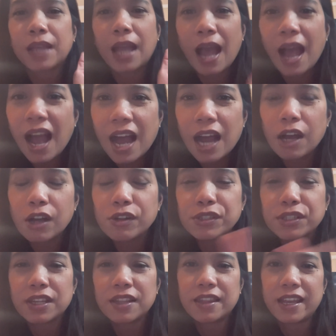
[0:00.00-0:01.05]

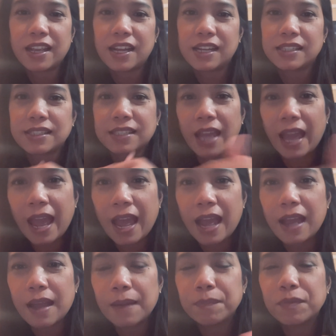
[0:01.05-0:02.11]
house and they got
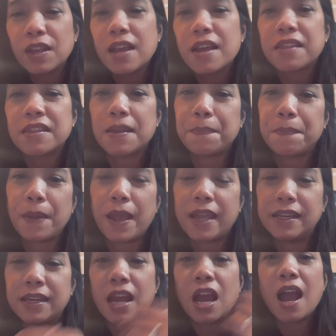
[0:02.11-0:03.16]
scammed. They
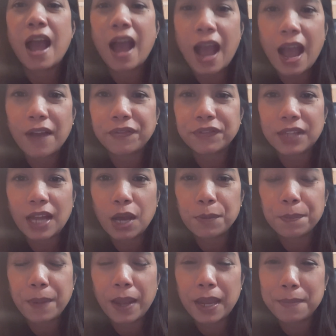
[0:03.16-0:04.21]
paid half
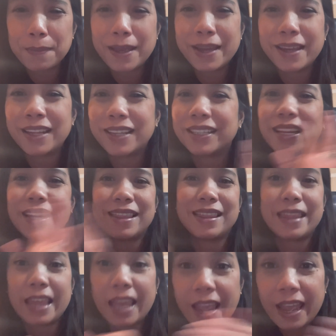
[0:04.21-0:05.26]
down payment
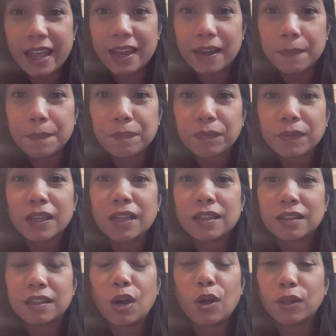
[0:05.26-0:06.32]
and then
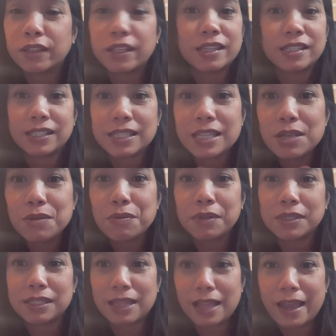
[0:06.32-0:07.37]
all they see
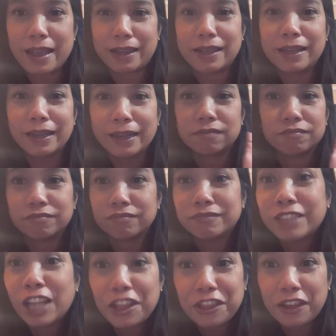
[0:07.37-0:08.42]
was like
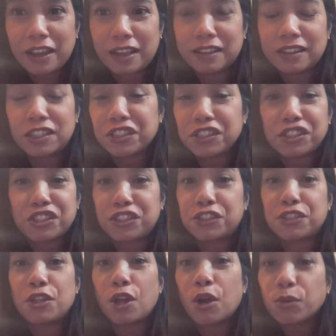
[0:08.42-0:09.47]
nothing.
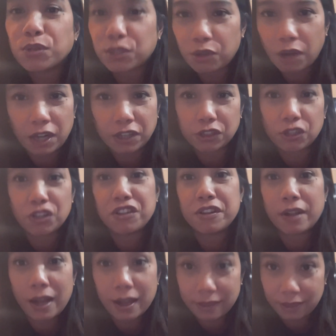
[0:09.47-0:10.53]
There's no structure,
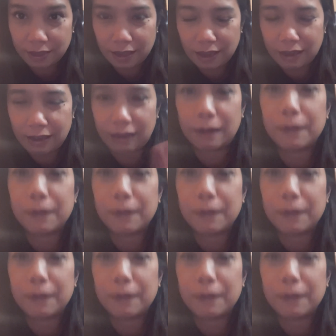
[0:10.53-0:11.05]
nothing.